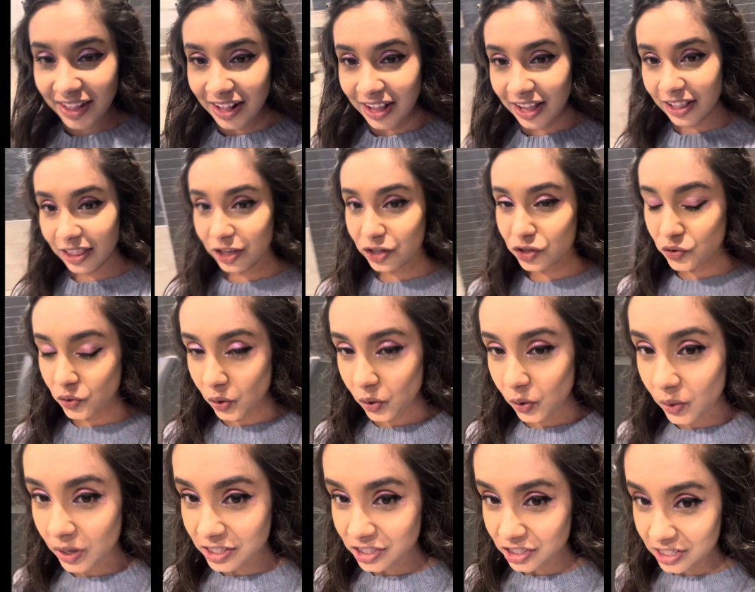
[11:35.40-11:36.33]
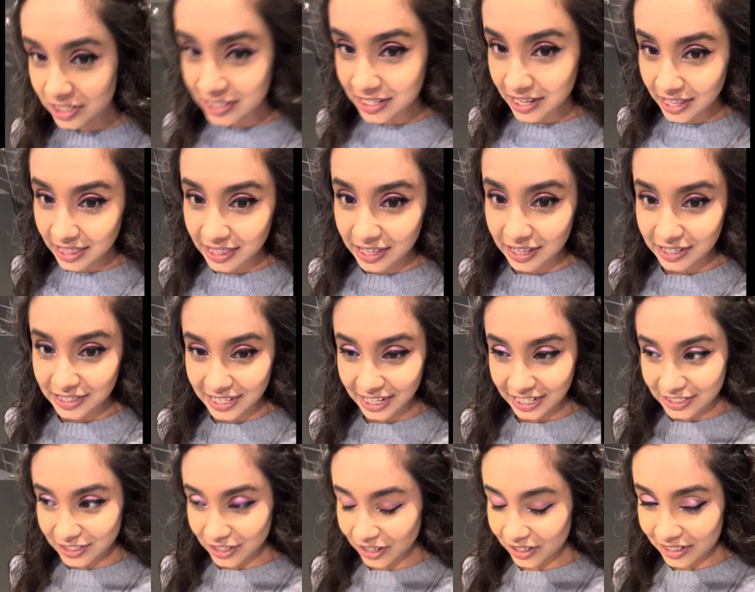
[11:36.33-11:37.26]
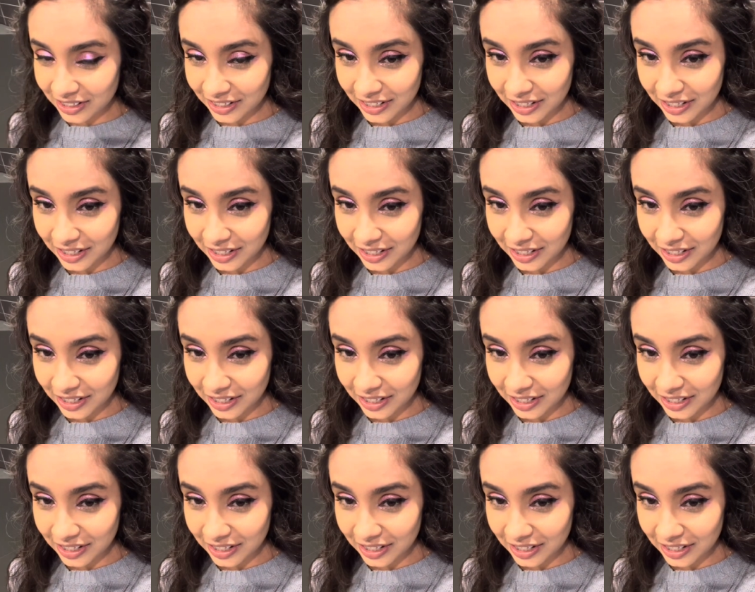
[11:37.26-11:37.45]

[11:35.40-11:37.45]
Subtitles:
The troll questions that the TikTok